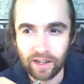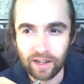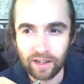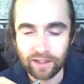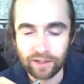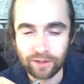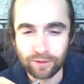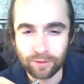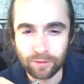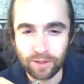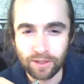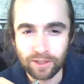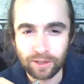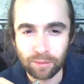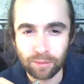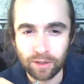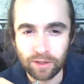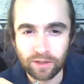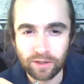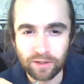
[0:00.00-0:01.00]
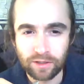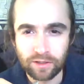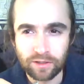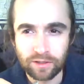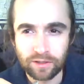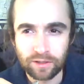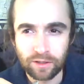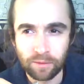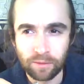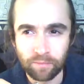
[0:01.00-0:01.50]
And it's funny
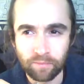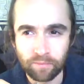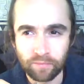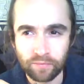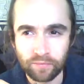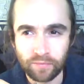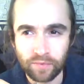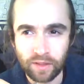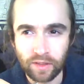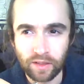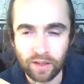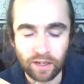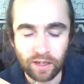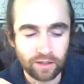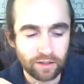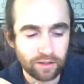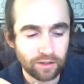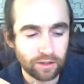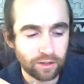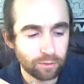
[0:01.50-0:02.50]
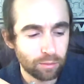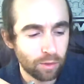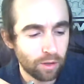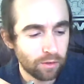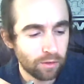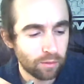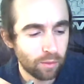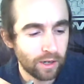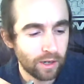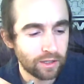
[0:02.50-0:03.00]
because that can go
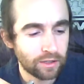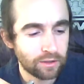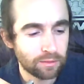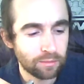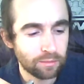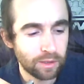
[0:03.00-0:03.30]
both ways.